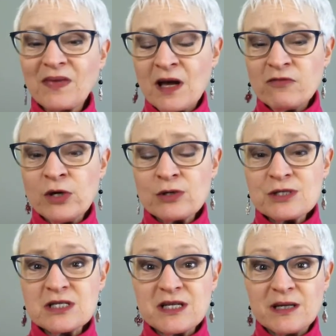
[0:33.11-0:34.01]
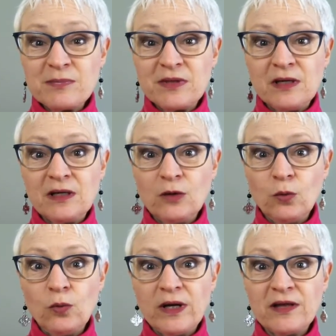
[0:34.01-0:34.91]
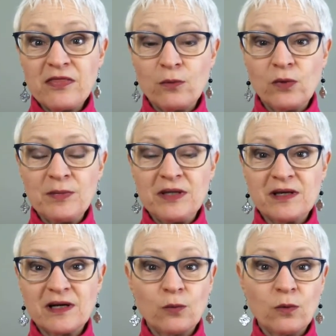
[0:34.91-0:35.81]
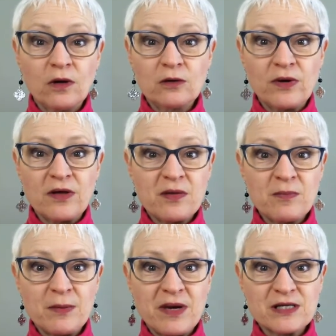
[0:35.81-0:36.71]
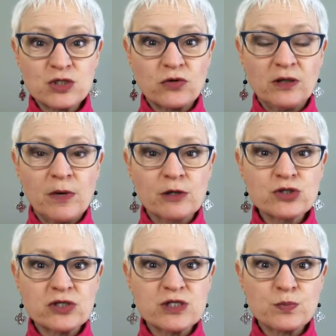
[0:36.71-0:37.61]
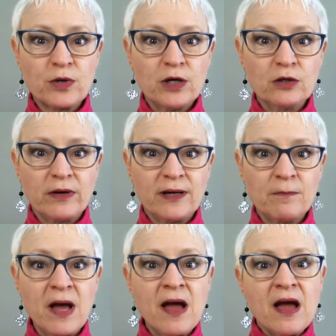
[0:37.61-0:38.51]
I've noticed the same thing with the women that I work with in my Mastering Emotions program,